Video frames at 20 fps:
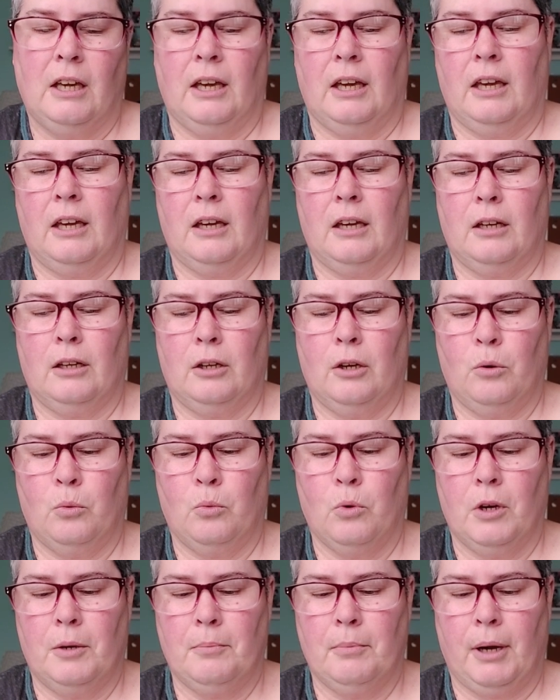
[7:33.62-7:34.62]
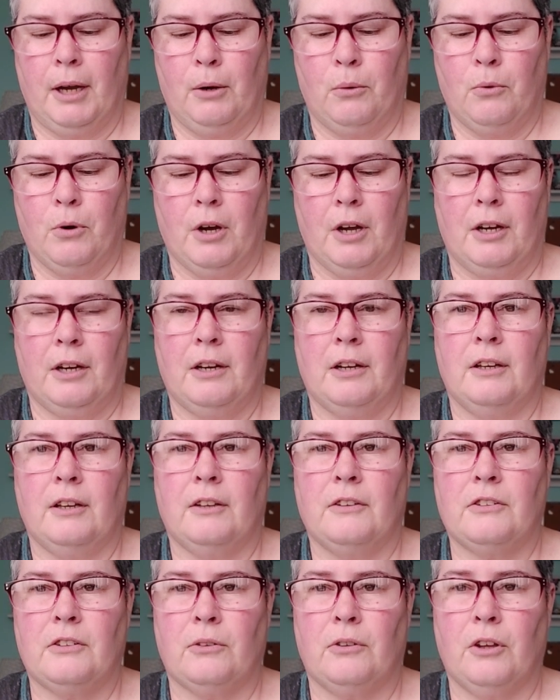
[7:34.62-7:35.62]
and One by One.
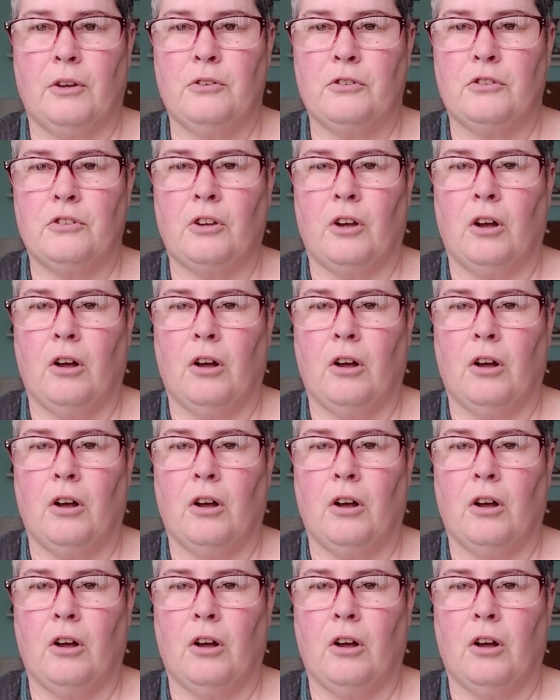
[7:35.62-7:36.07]
So those